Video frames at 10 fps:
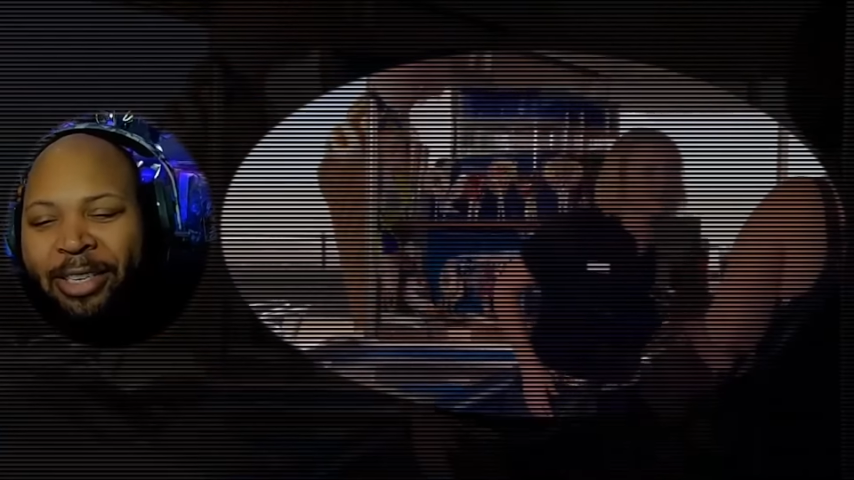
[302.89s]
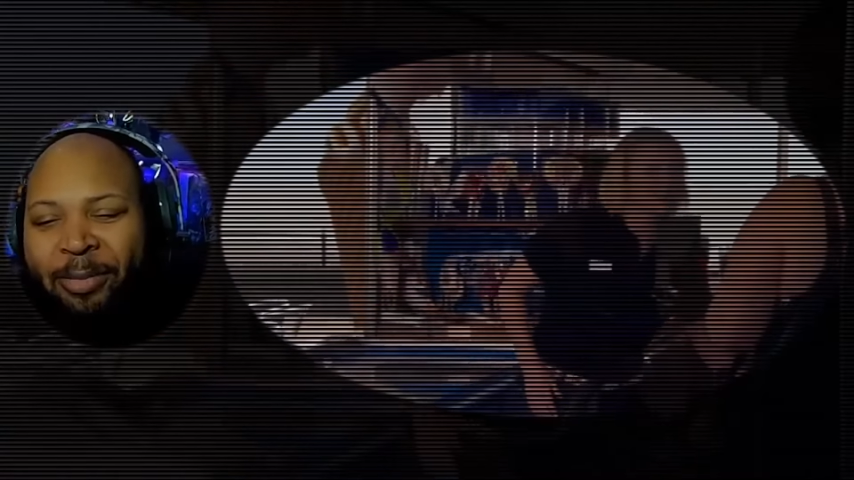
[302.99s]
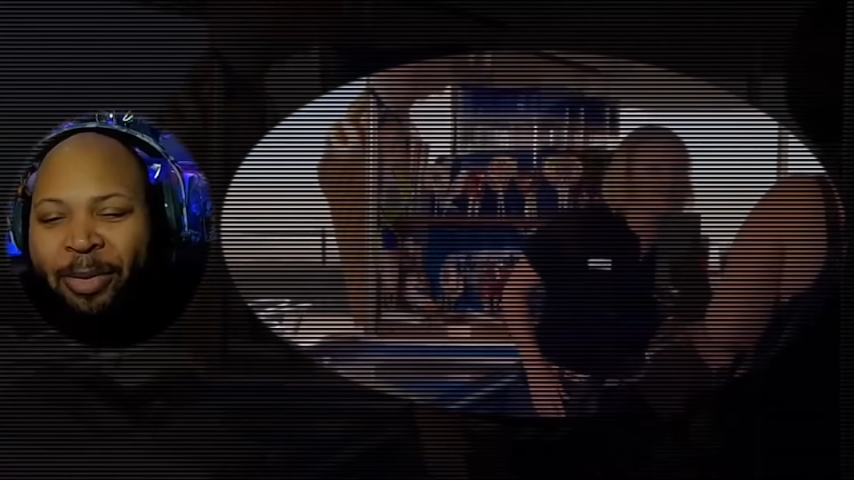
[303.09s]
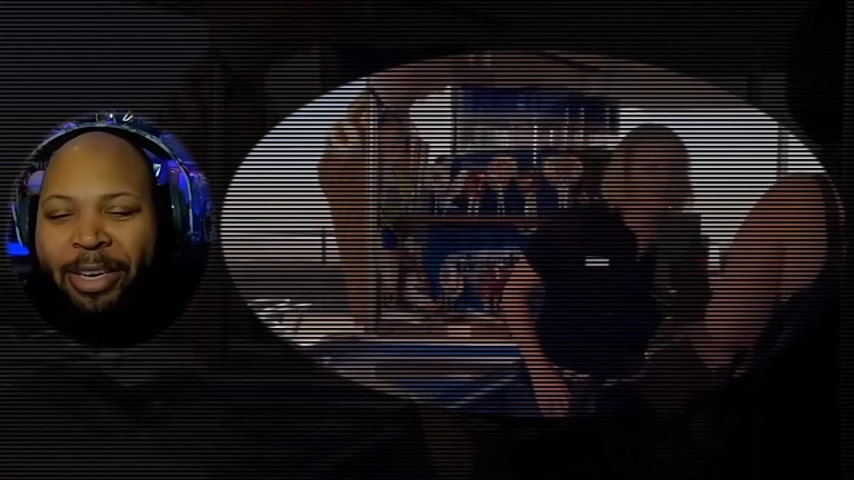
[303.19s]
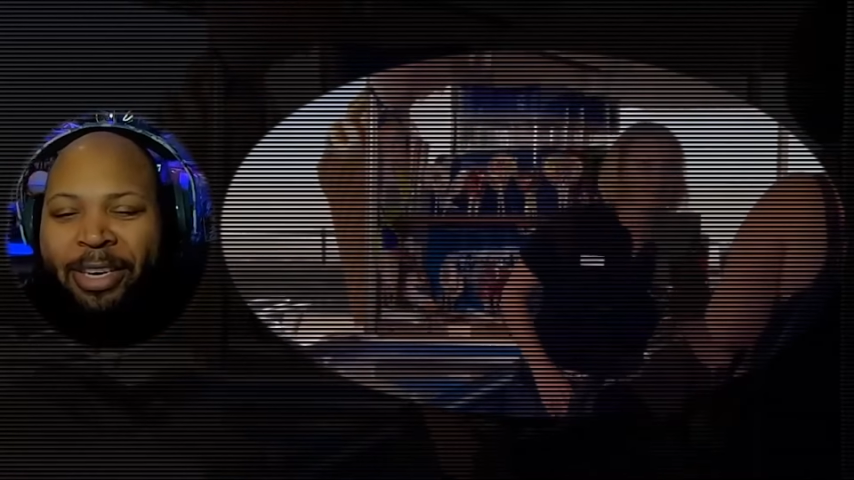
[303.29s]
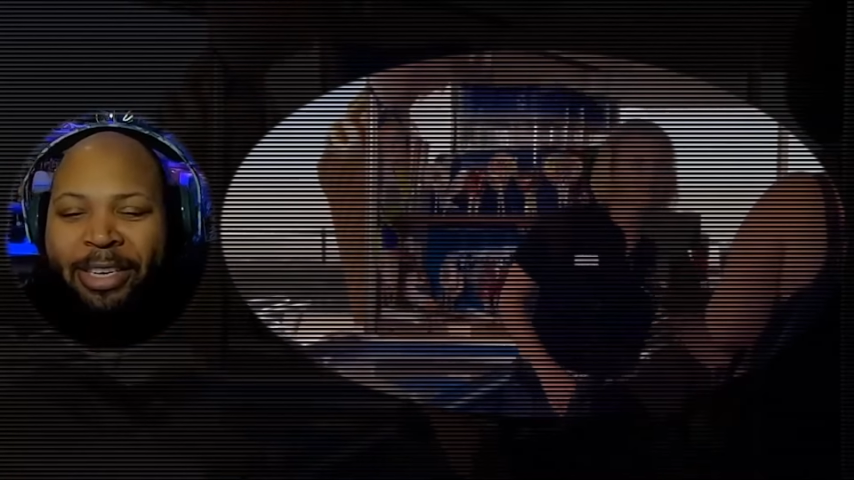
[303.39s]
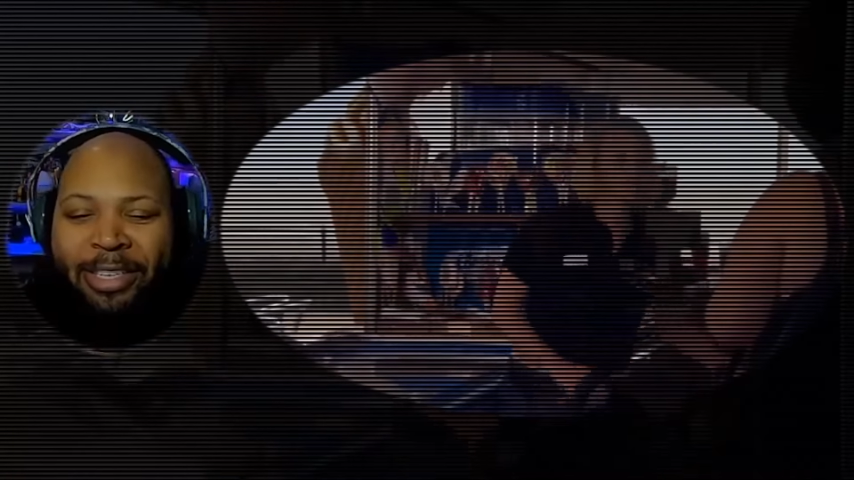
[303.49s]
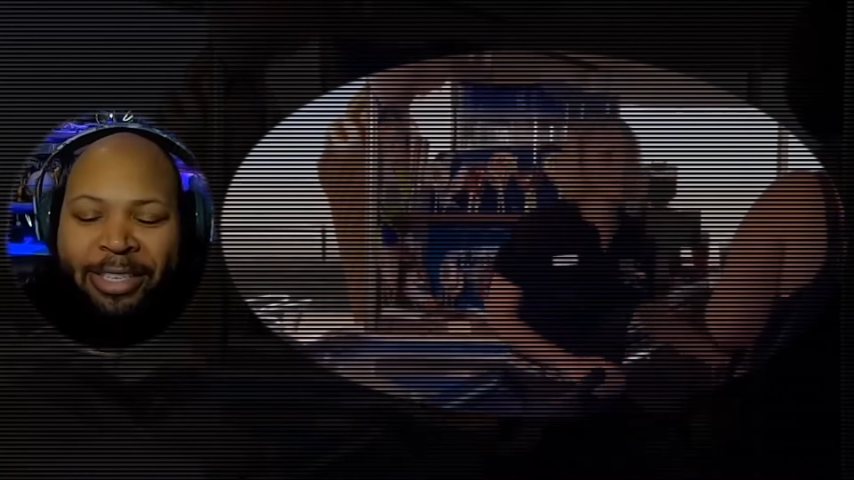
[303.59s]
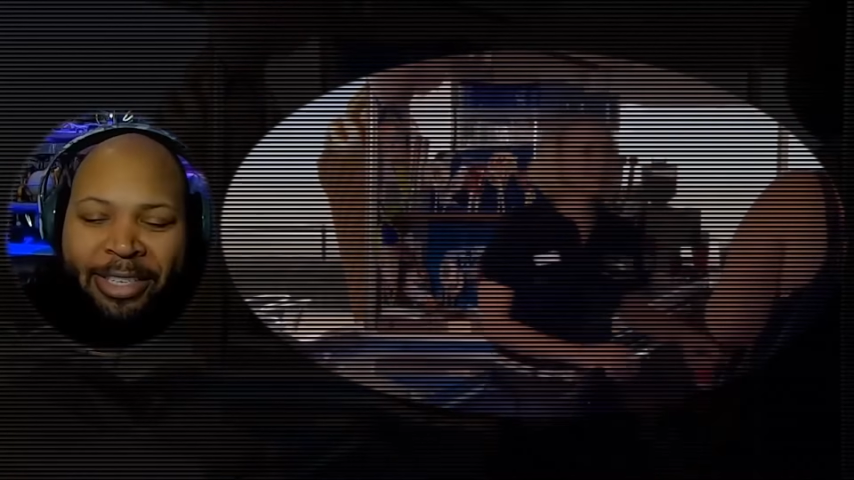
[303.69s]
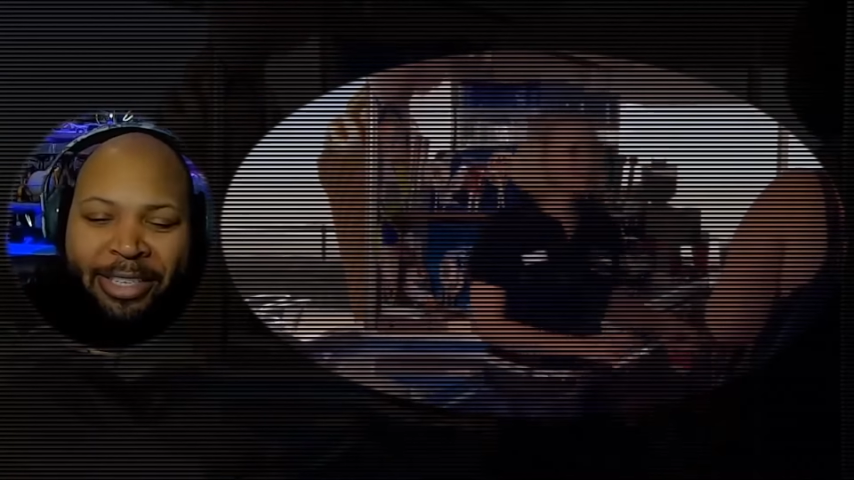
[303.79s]
Hardly anything,
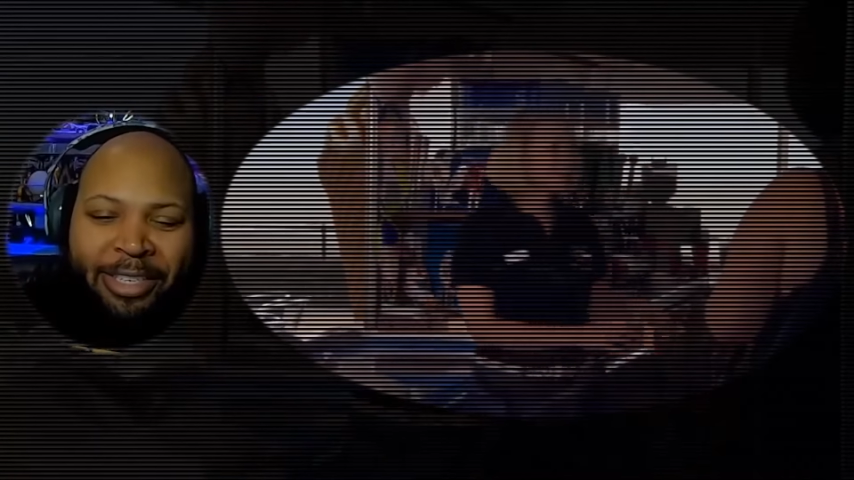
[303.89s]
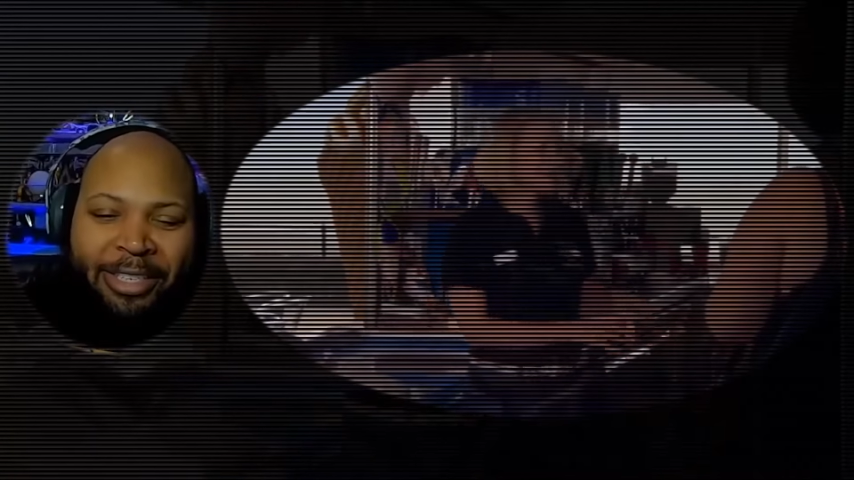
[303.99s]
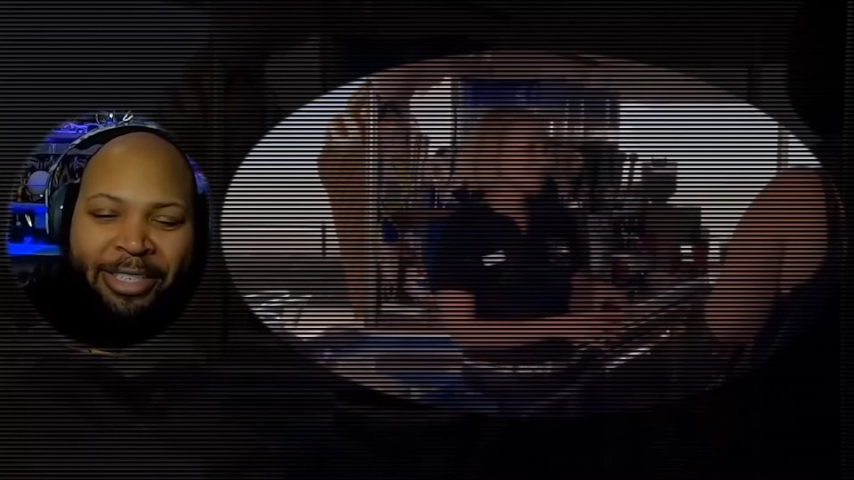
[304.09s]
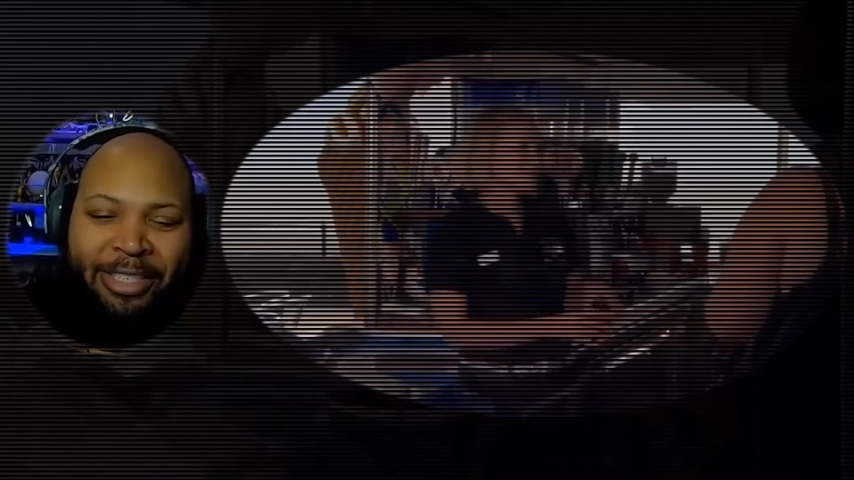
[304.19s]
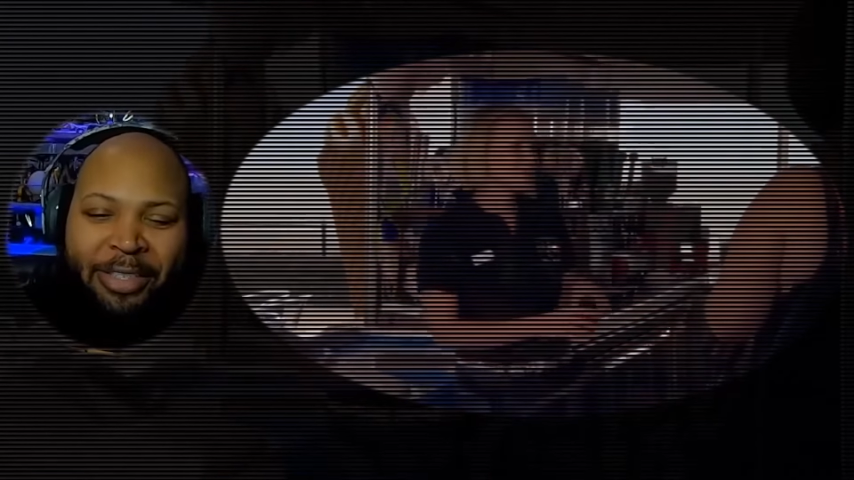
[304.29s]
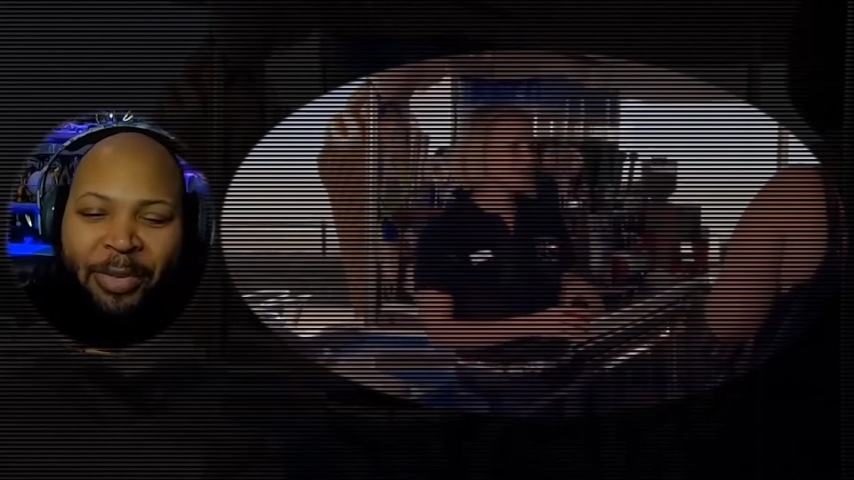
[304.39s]
I think.